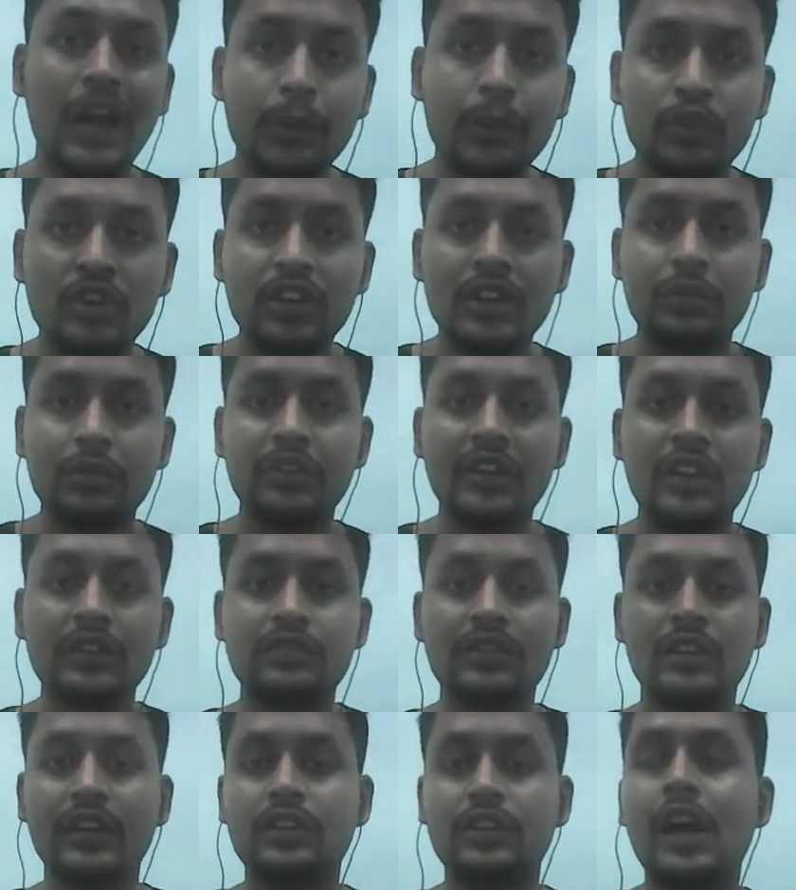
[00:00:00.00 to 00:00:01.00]

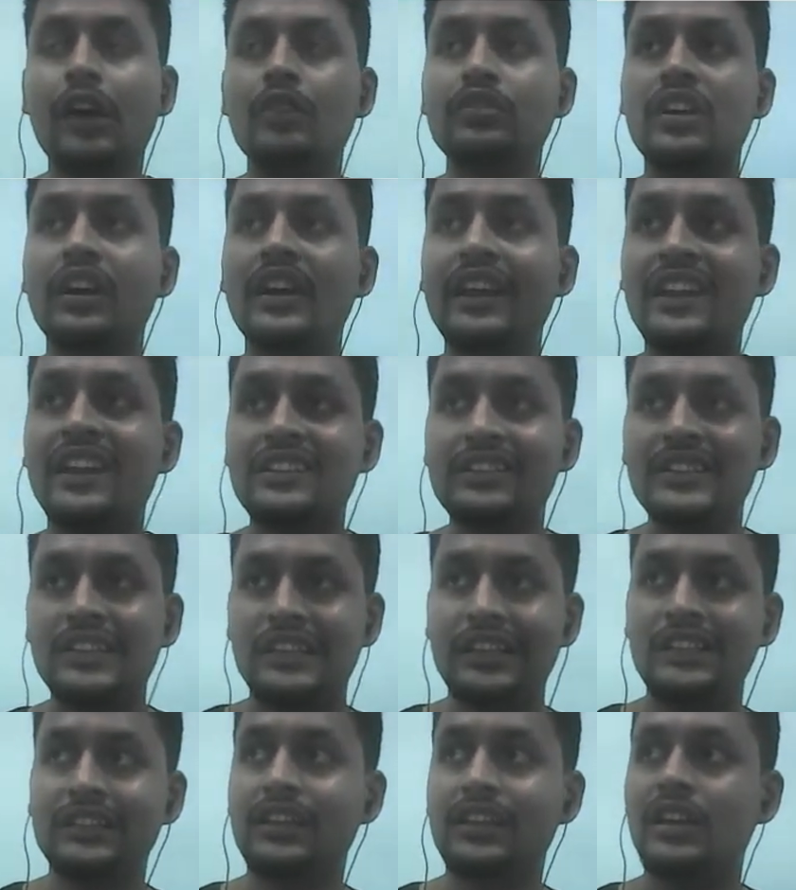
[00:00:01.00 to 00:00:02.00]
thermodynamics, like how the
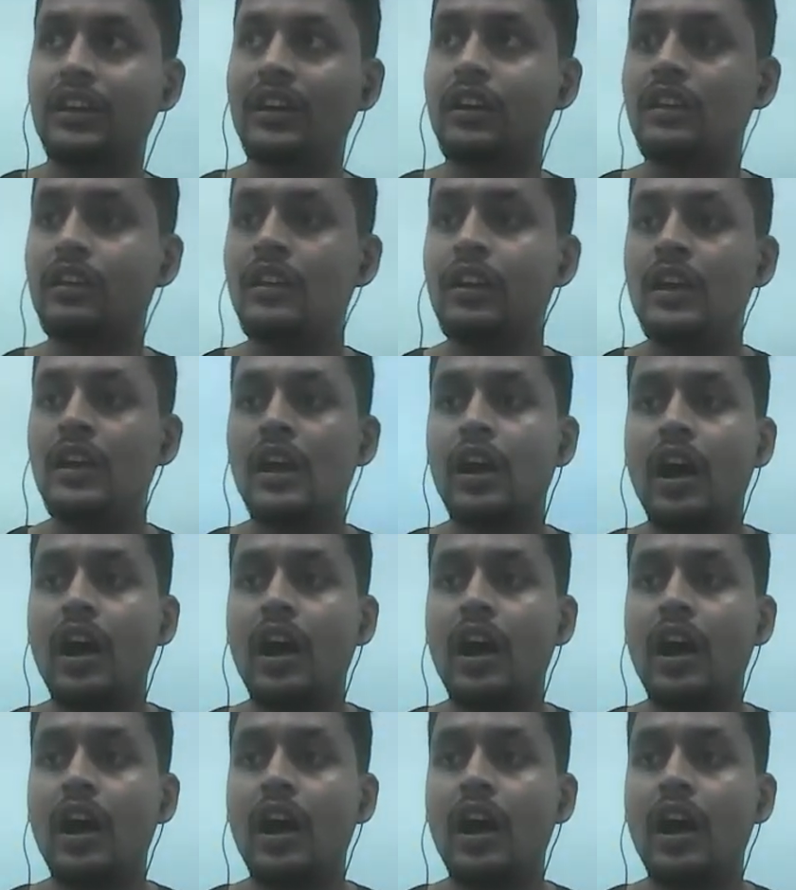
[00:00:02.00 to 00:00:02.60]
energetics are,